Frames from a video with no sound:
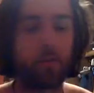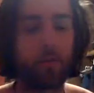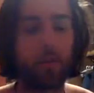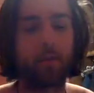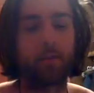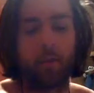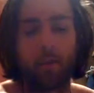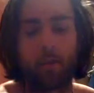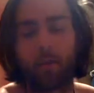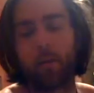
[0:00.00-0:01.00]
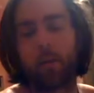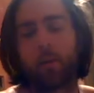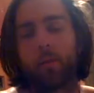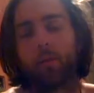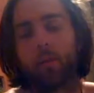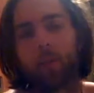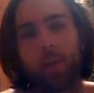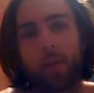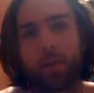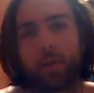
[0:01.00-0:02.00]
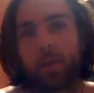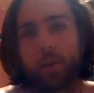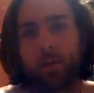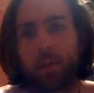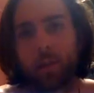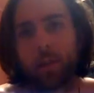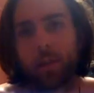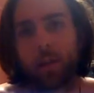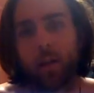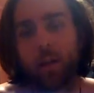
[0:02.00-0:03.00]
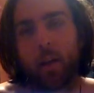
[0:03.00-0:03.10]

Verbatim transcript: of fear is over and that we're showing solutions.